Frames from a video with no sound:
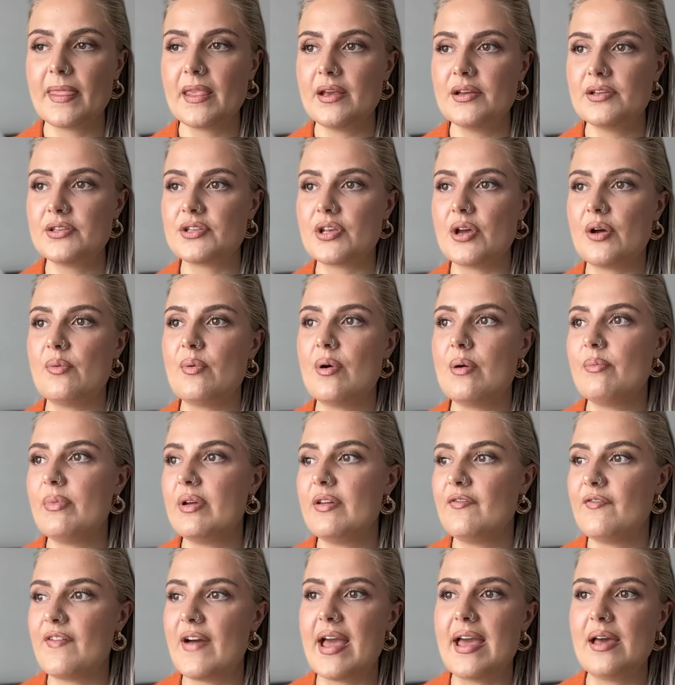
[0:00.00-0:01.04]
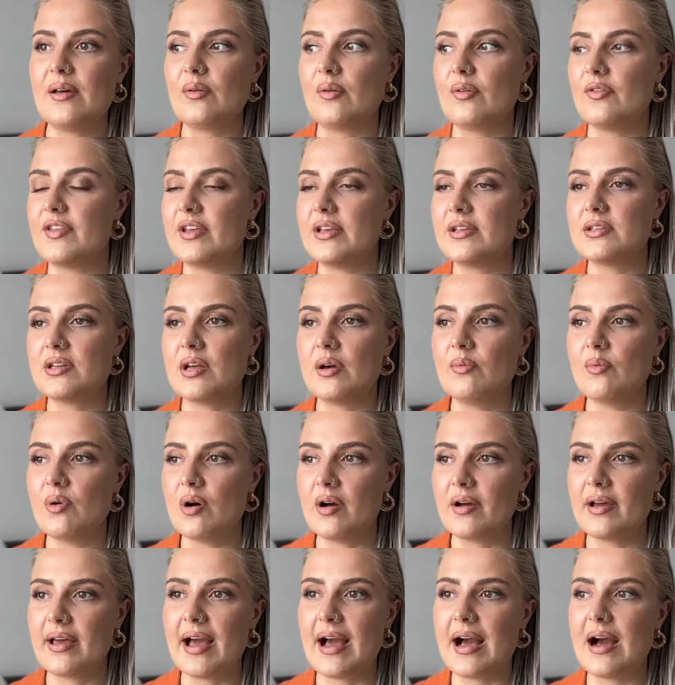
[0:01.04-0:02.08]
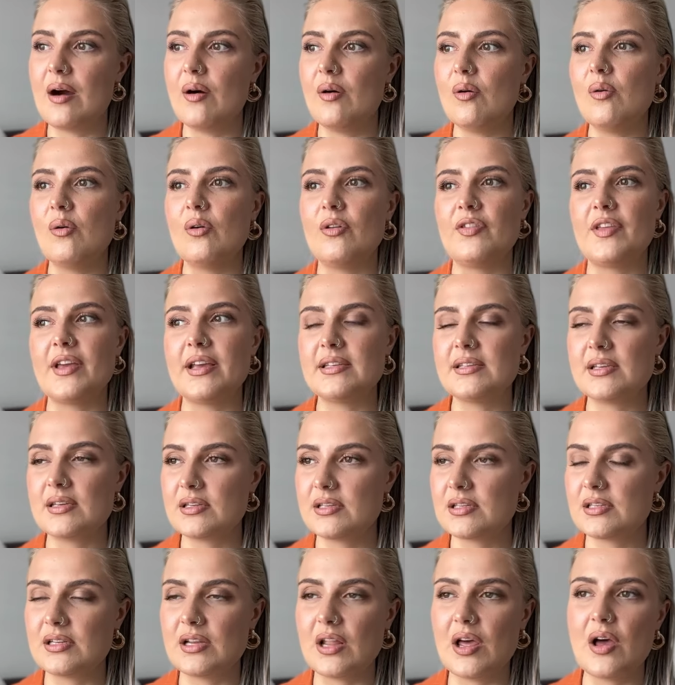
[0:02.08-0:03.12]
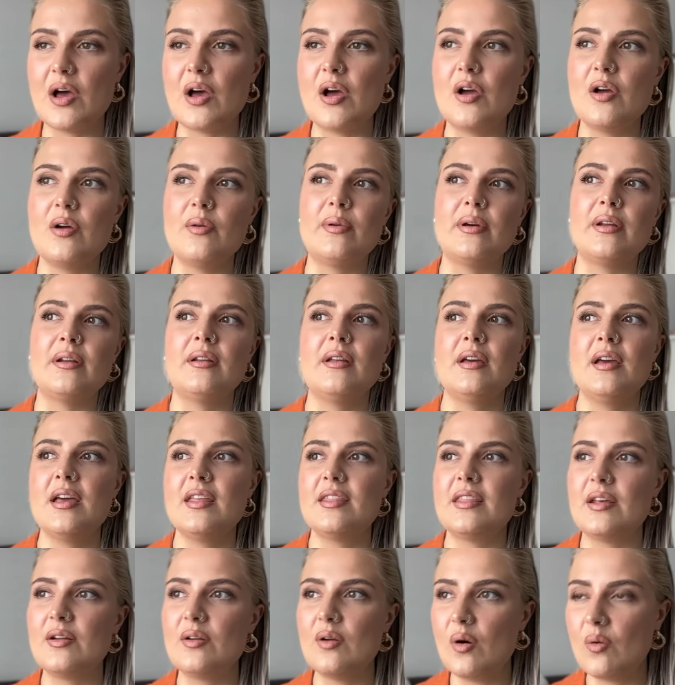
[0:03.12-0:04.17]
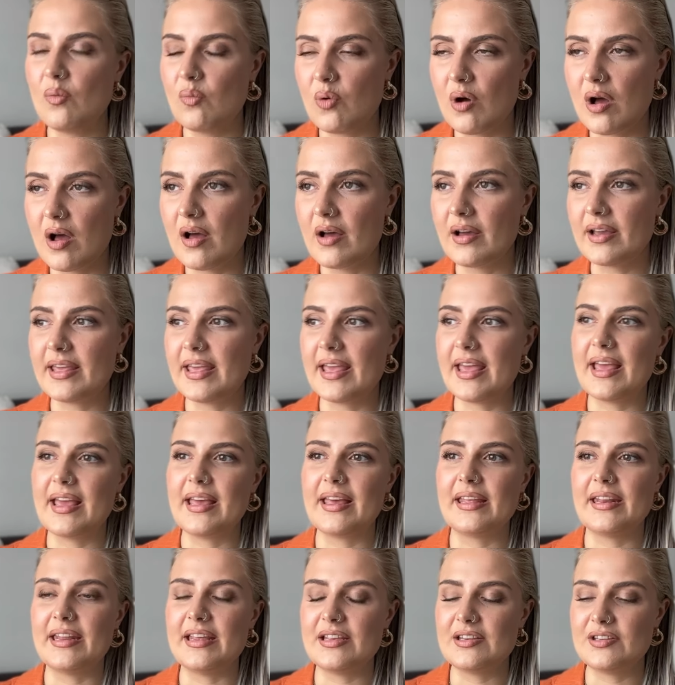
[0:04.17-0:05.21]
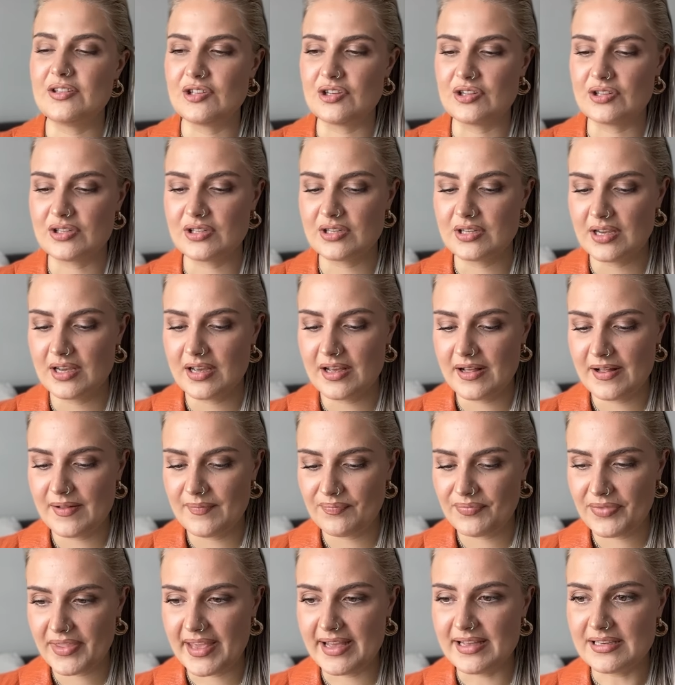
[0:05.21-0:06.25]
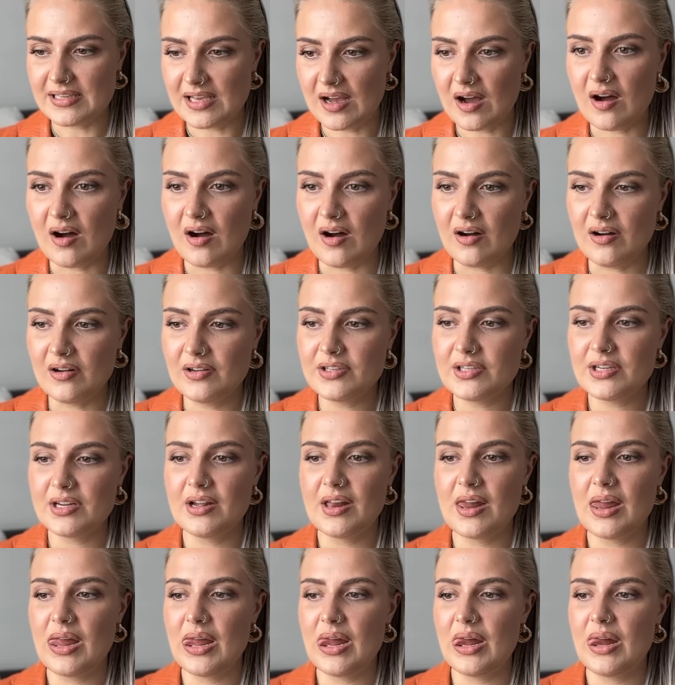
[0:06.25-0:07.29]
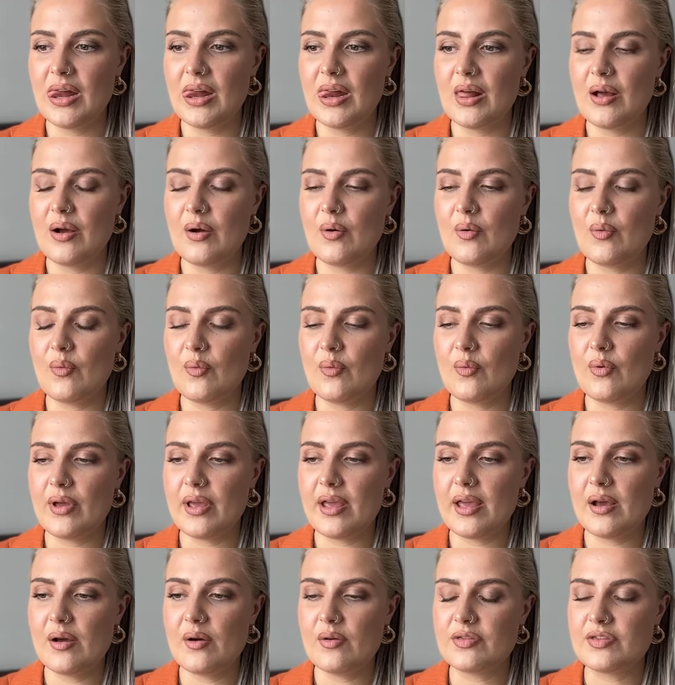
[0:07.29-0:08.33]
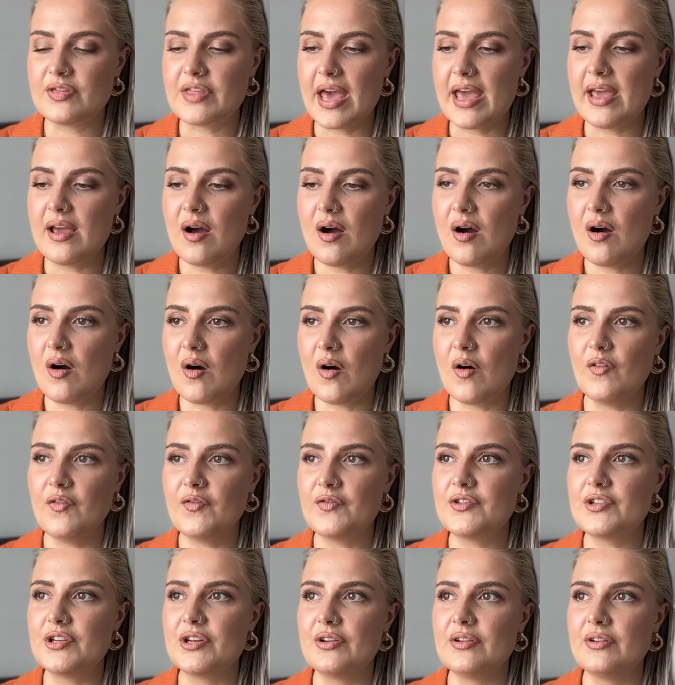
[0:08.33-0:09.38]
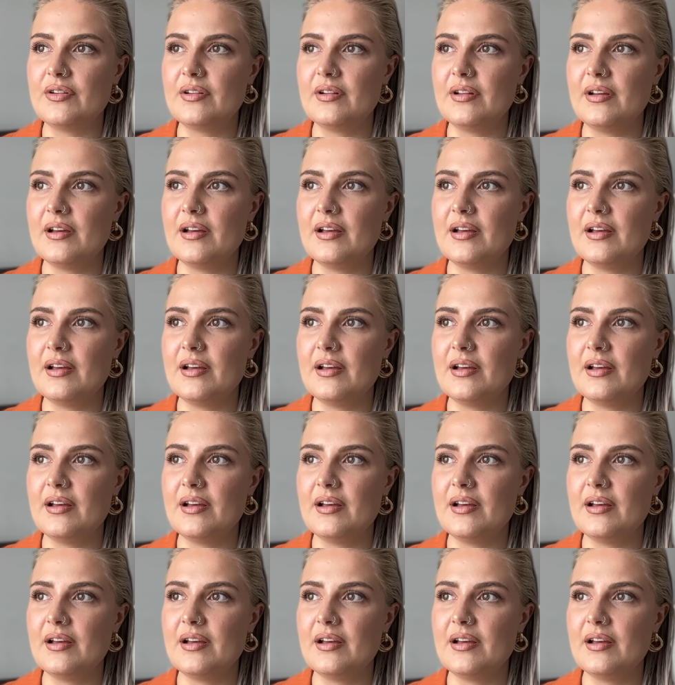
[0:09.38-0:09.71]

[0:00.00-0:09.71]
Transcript: So when we fail or things don't work out or things are slow and they're not working and it's just, it's hard, they are often